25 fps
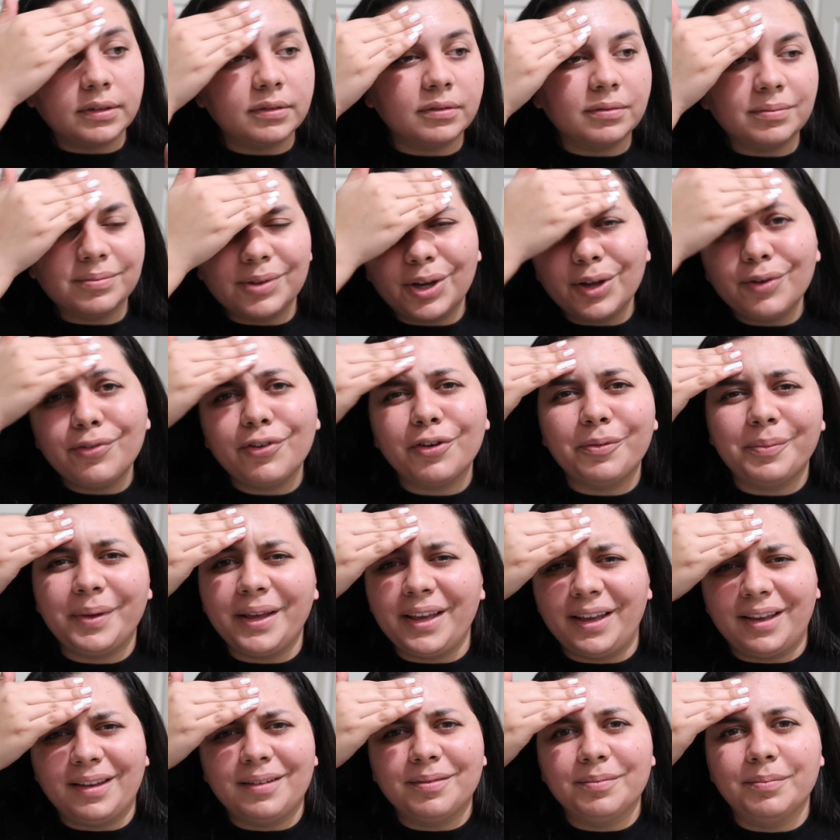and good for
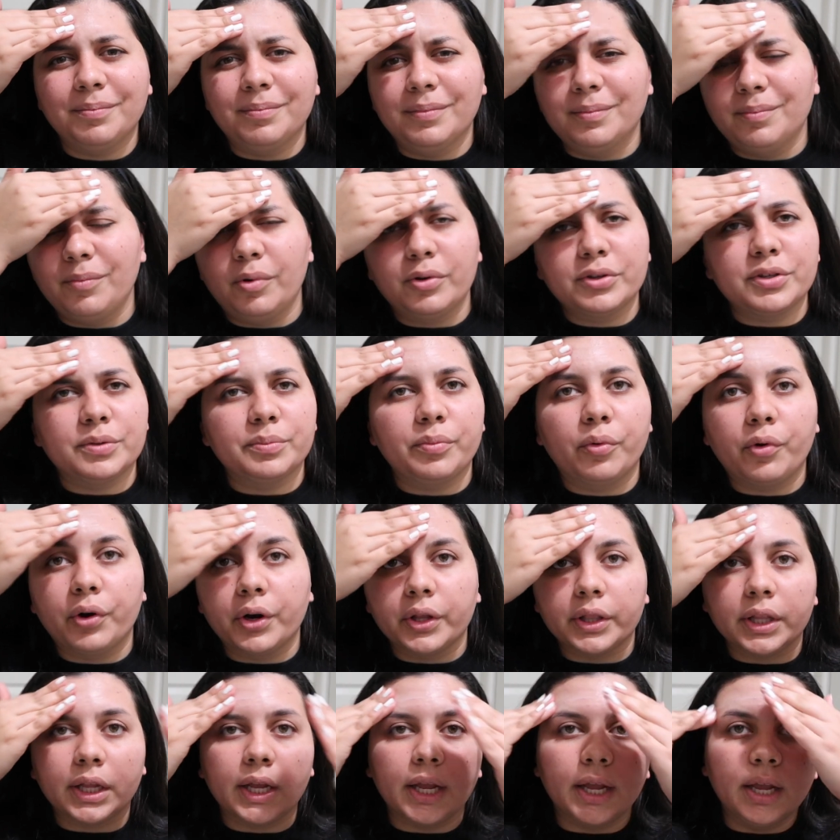me, most
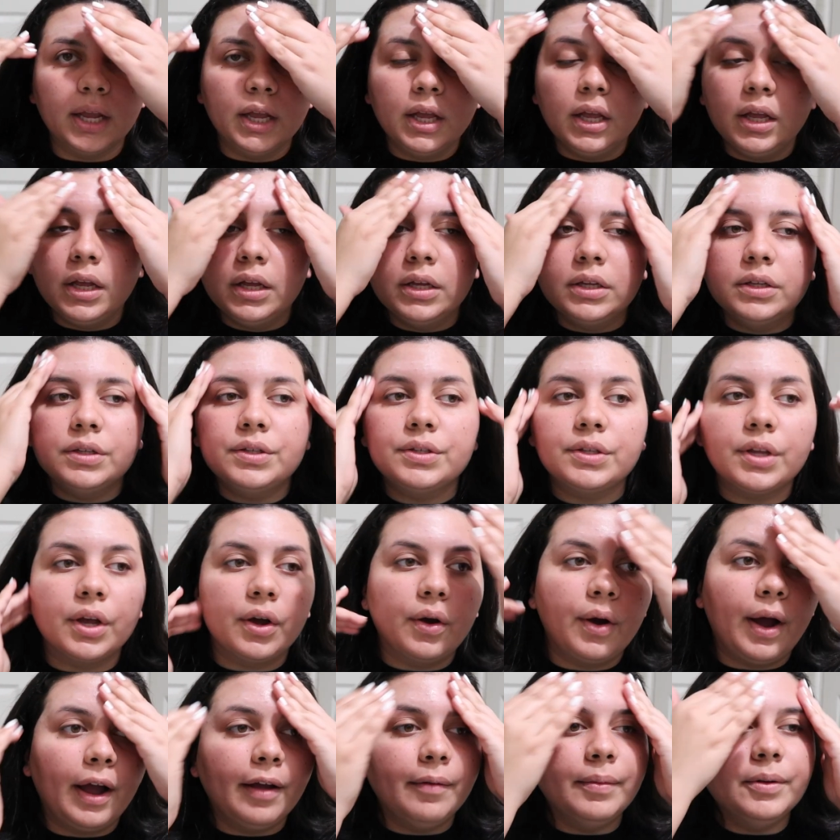importantly.
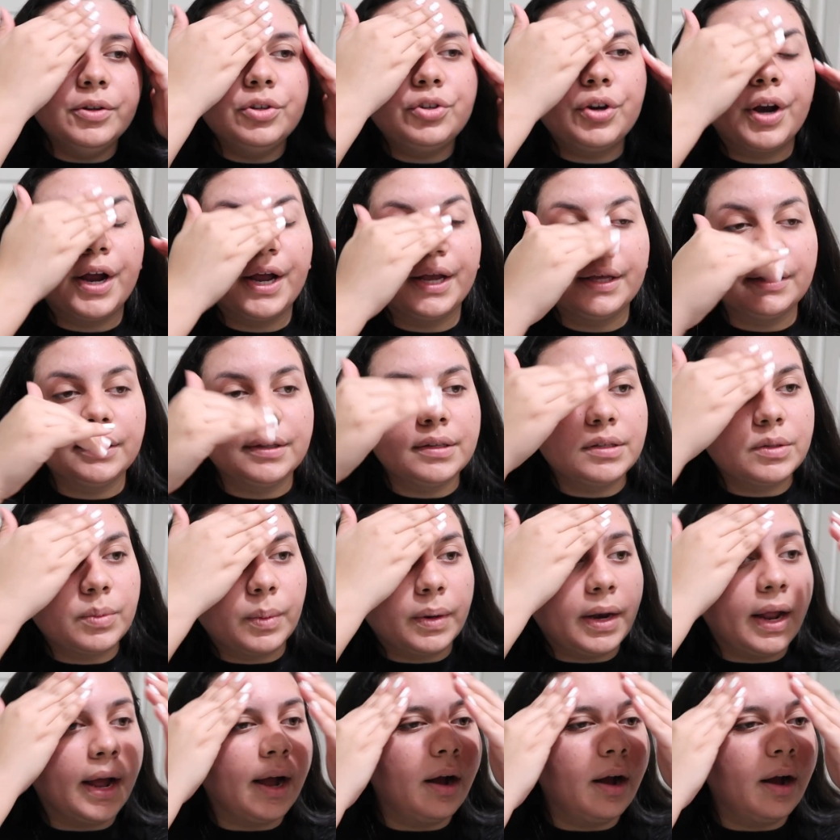So I've been trying this one